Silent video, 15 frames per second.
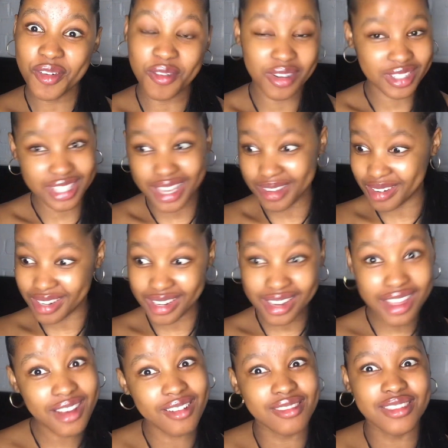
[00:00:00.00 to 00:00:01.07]
What's happening
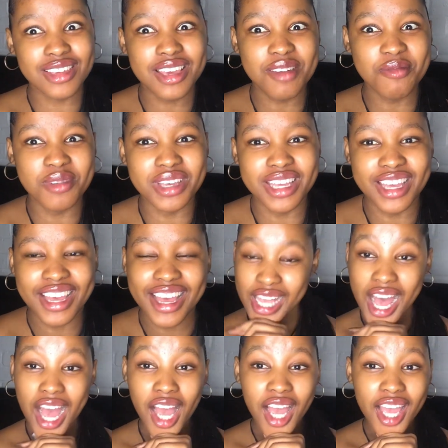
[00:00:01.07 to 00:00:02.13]
now? You get me?
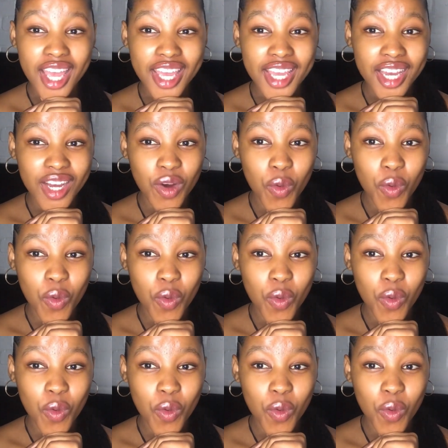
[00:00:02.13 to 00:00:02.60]
I